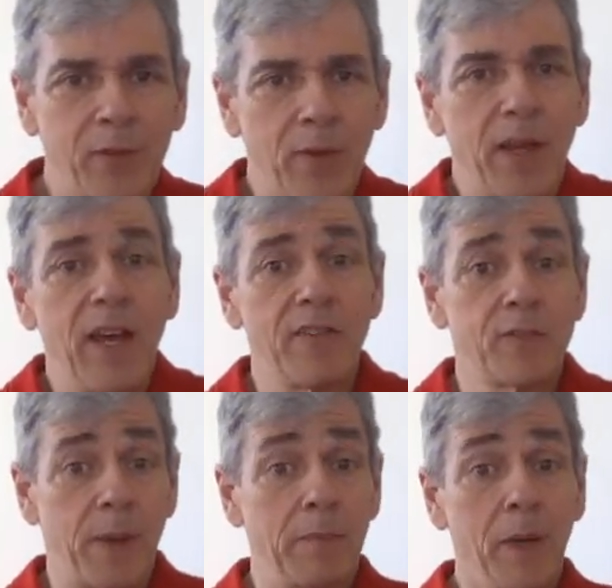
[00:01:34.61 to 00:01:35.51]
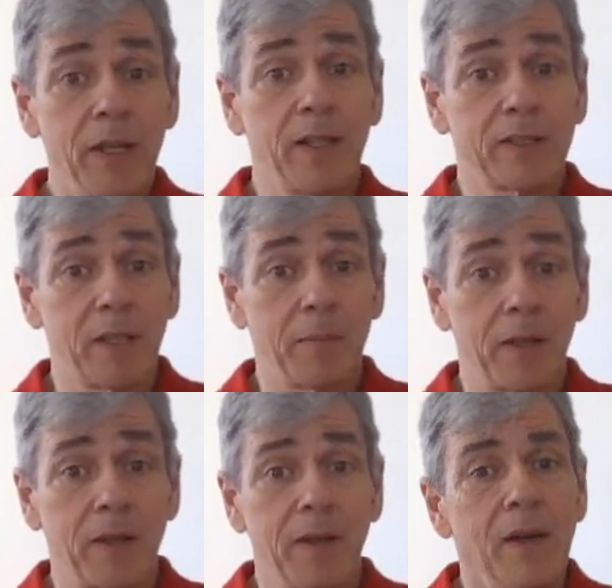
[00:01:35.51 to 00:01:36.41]
after they have spent money on
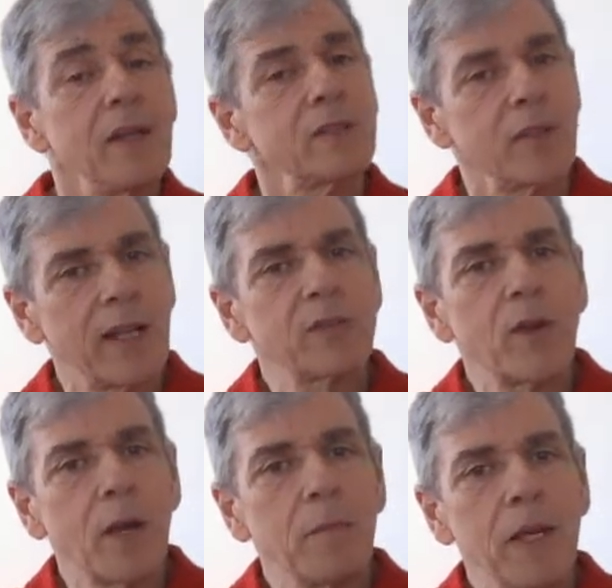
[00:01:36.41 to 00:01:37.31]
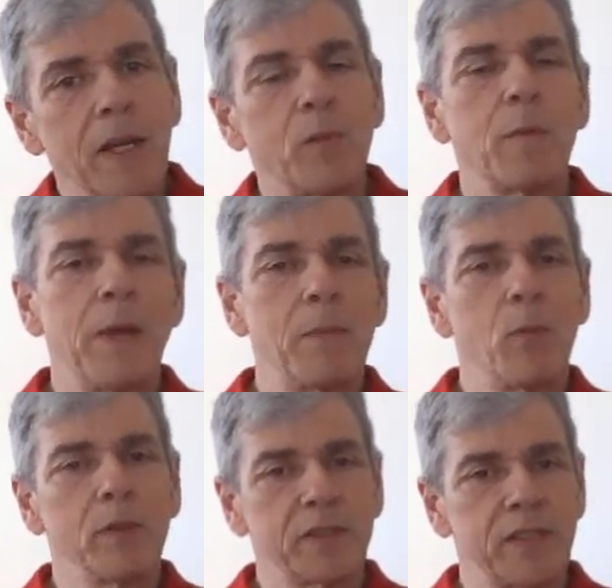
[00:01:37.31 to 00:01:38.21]
something. So that's what I mean when
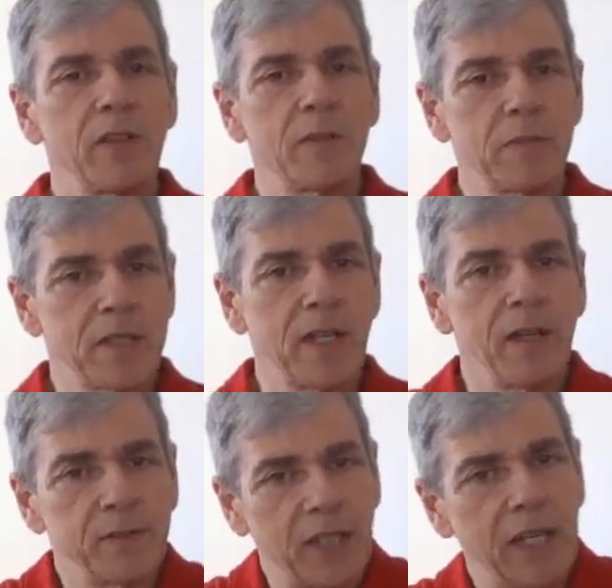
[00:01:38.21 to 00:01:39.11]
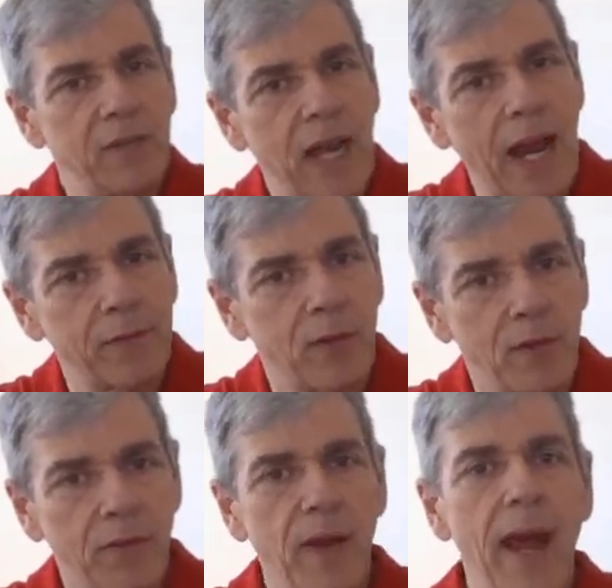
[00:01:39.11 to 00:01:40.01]
people will sell themselves even
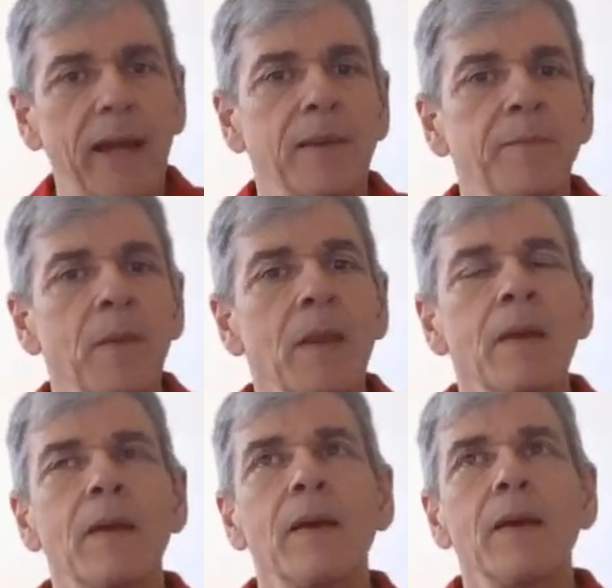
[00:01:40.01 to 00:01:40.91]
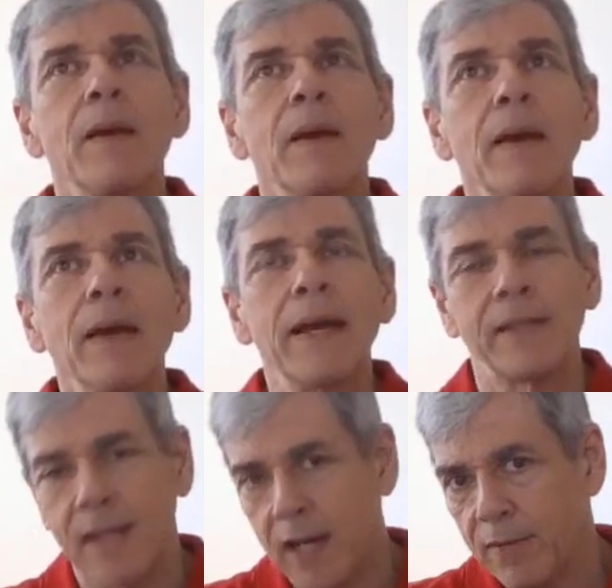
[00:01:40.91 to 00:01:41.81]
after the fact.
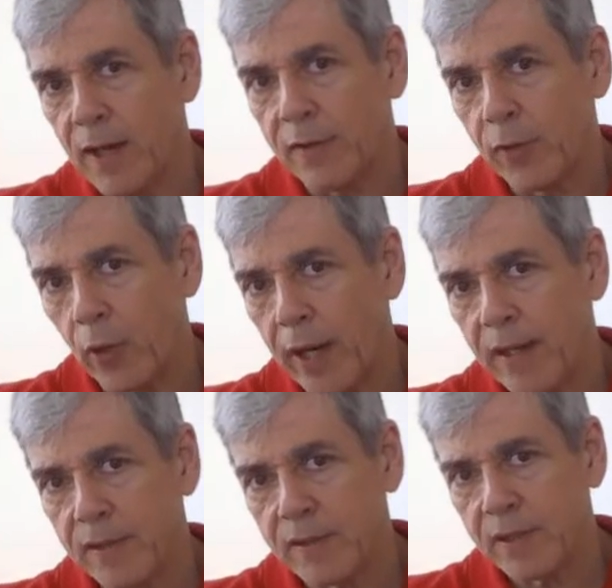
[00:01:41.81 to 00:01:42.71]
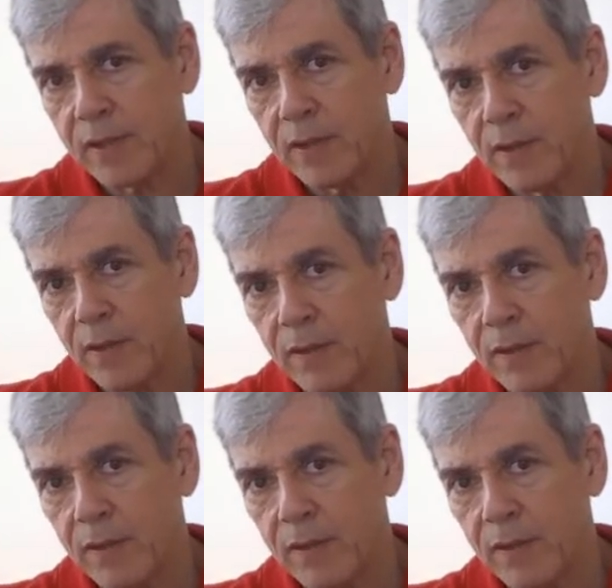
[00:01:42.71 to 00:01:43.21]
It's kind of out of your hands,